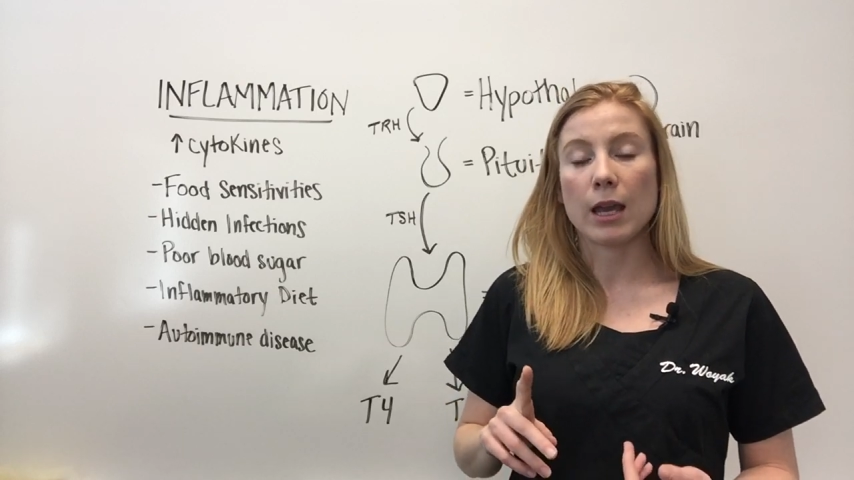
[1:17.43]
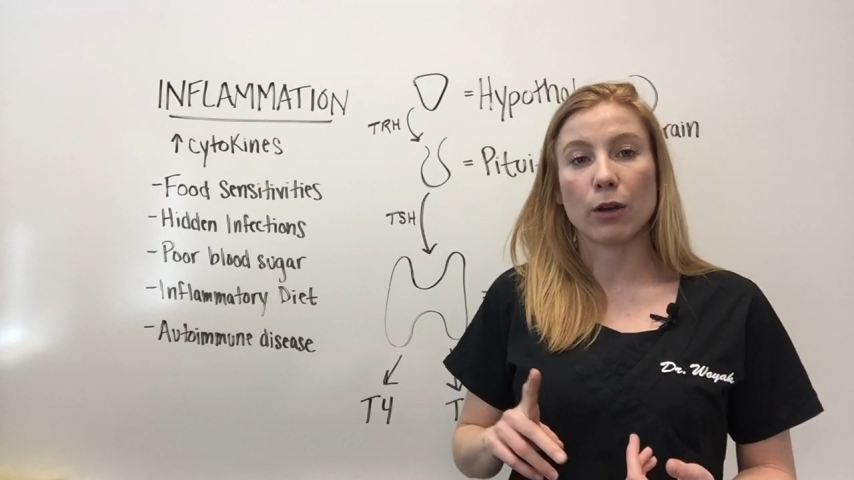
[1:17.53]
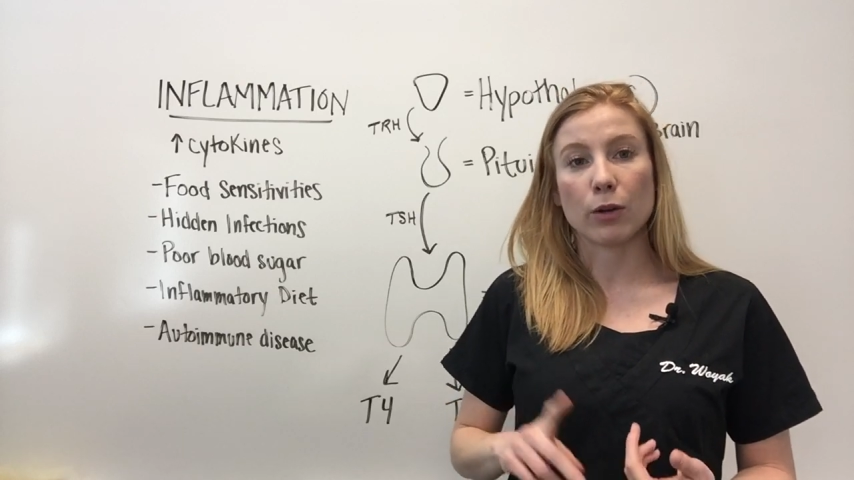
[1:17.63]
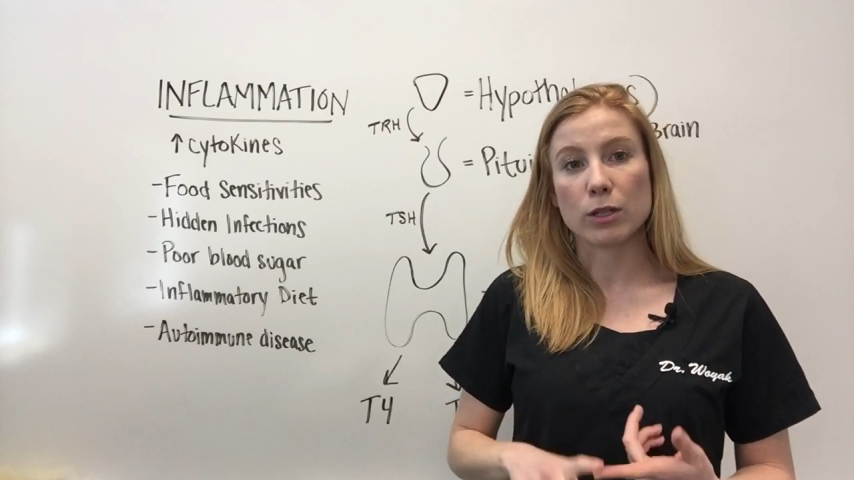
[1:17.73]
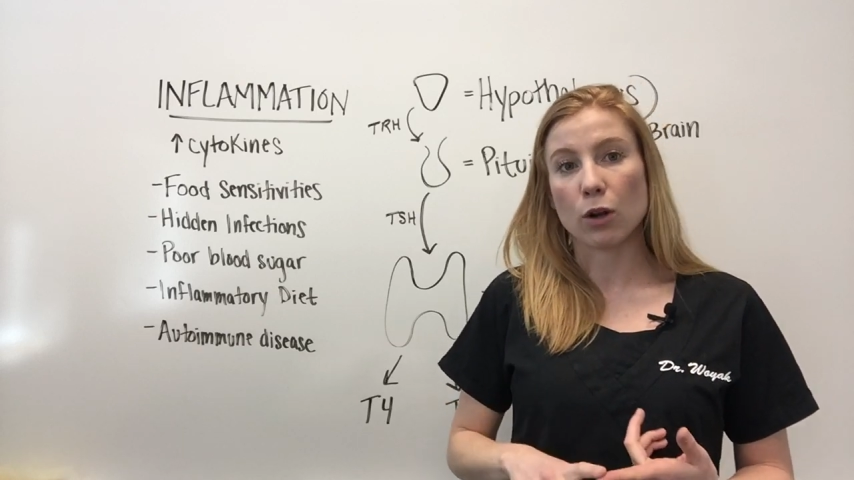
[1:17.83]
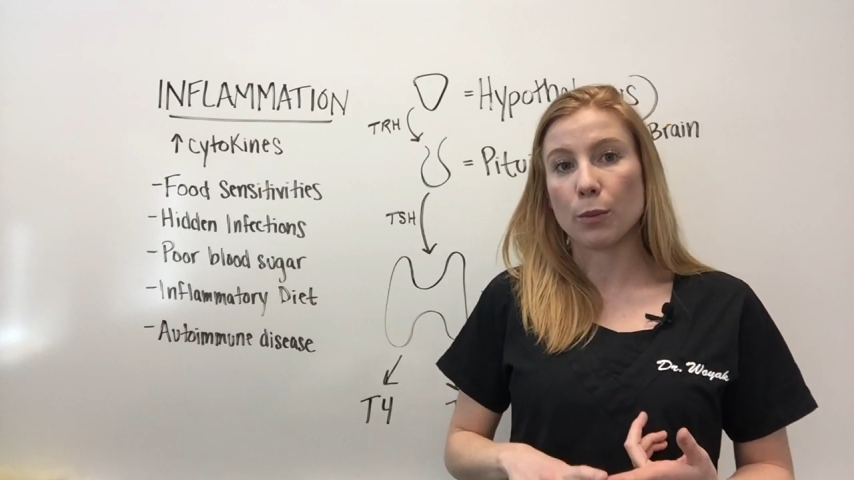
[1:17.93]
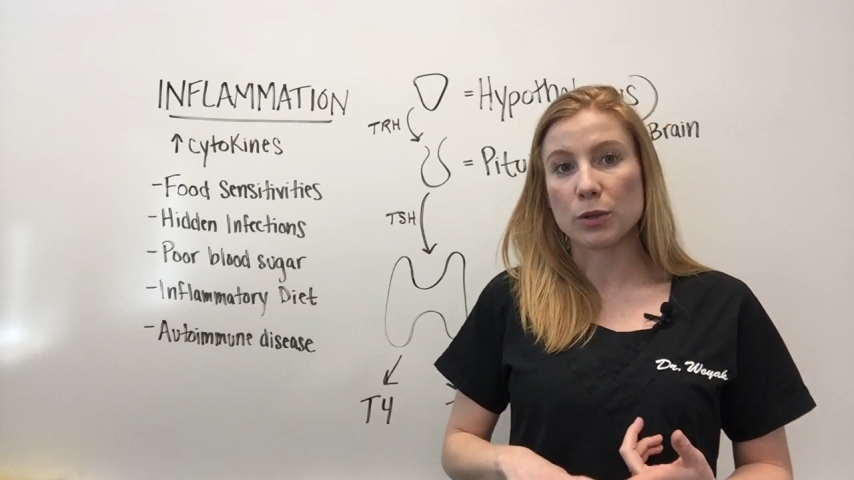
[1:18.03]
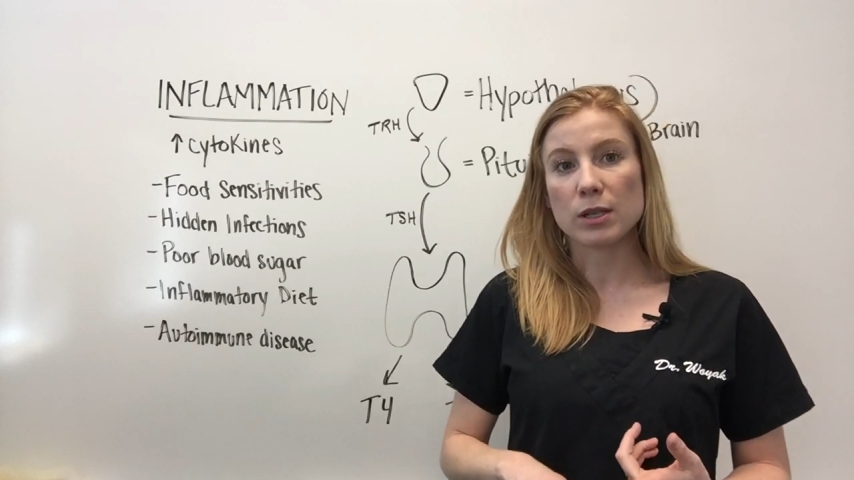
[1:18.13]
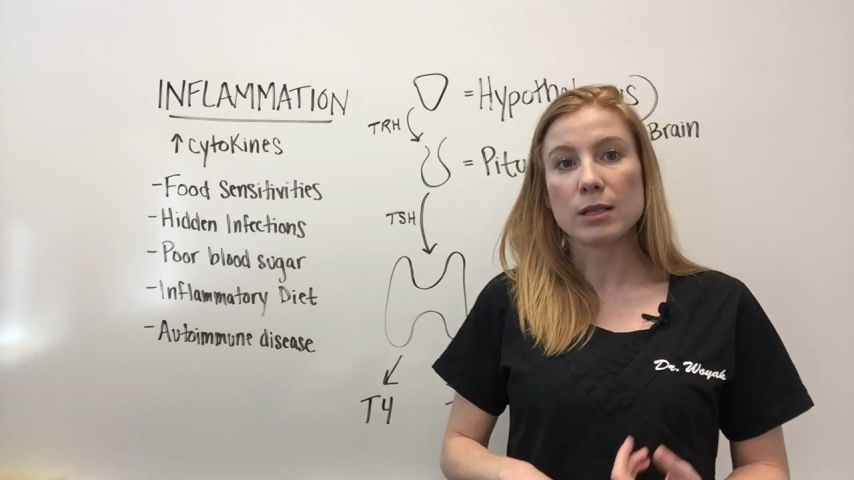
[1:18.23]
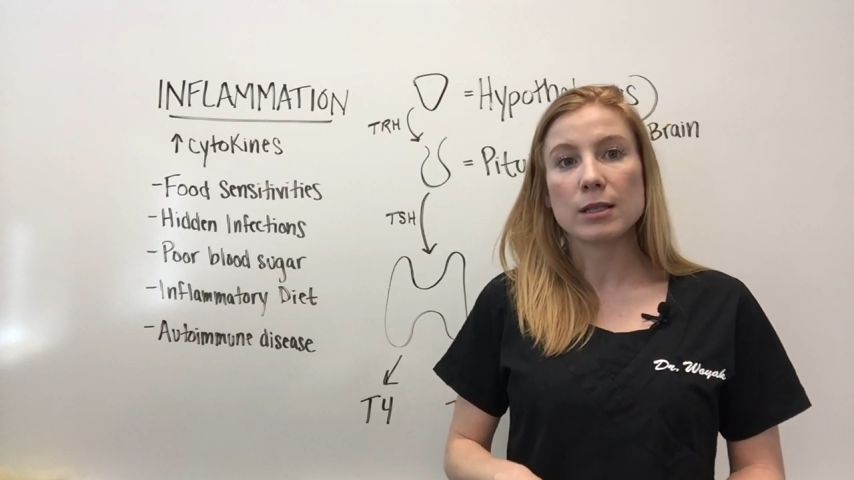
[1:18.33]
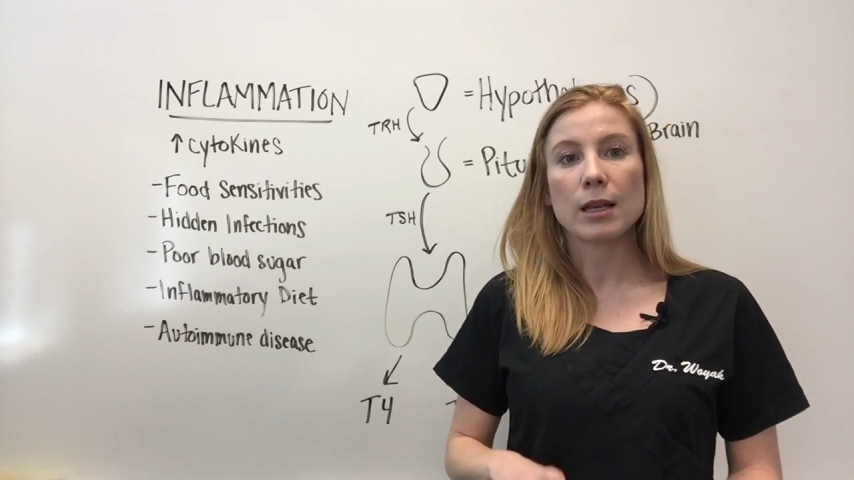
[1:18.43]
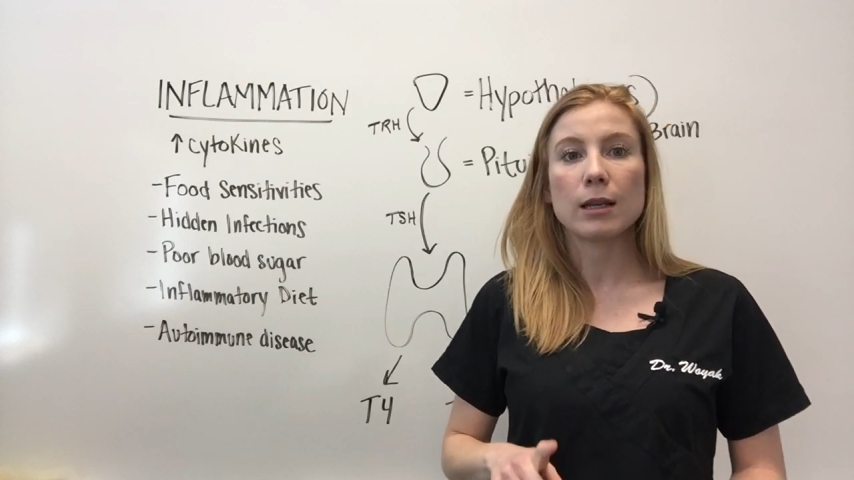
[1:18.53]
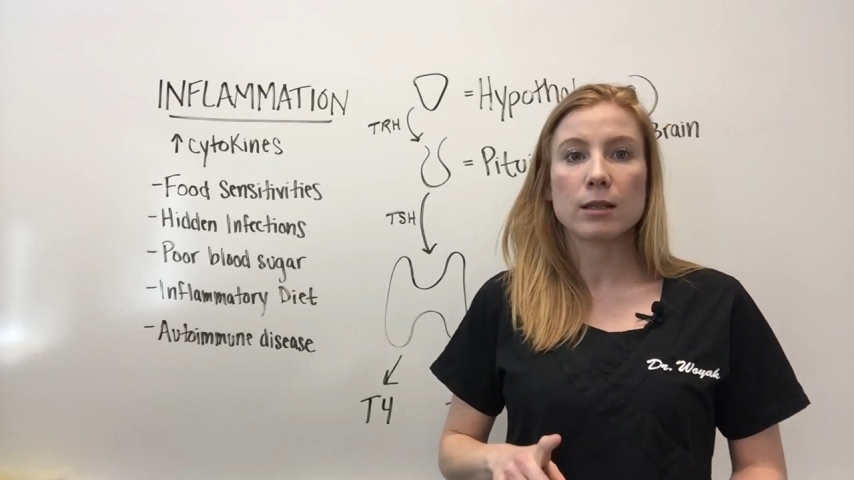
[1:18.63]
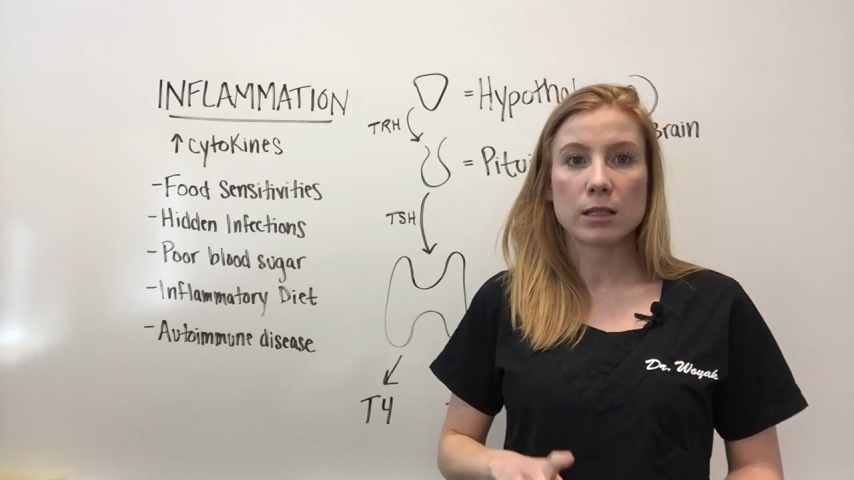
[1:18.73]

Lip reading: increased homocysteine,